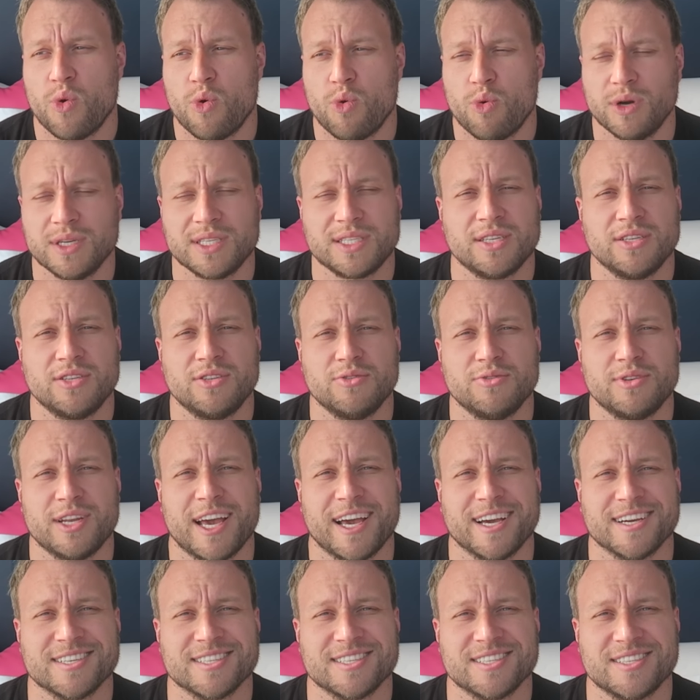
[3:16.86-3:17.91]
what to do
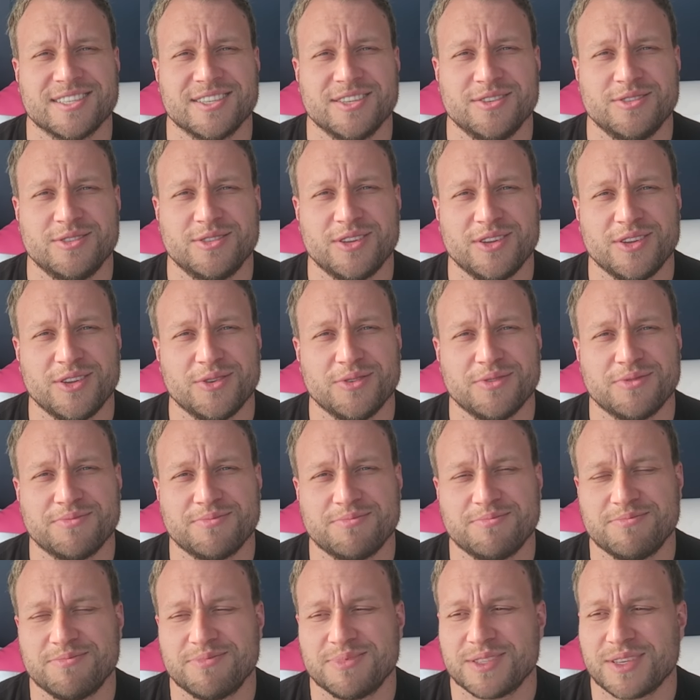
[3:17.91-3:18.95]
next. You
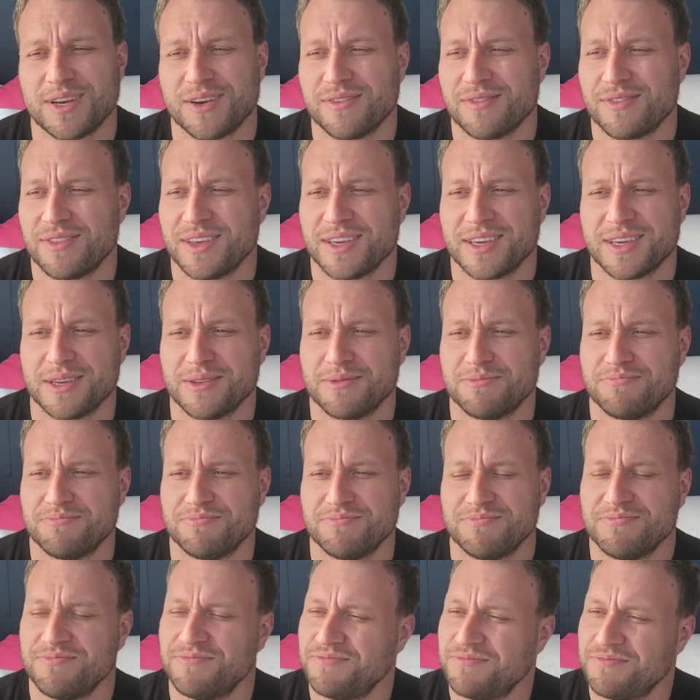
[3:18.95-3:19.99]
start
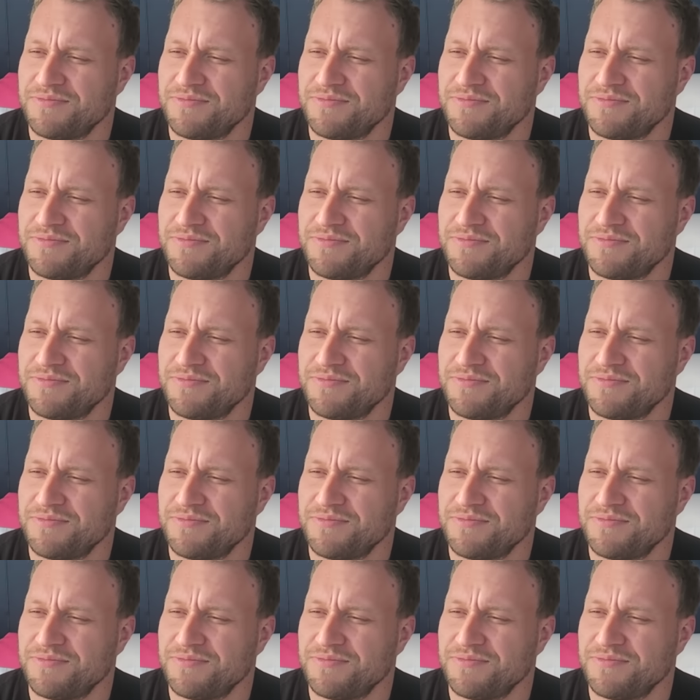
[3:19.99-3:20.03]
thinking,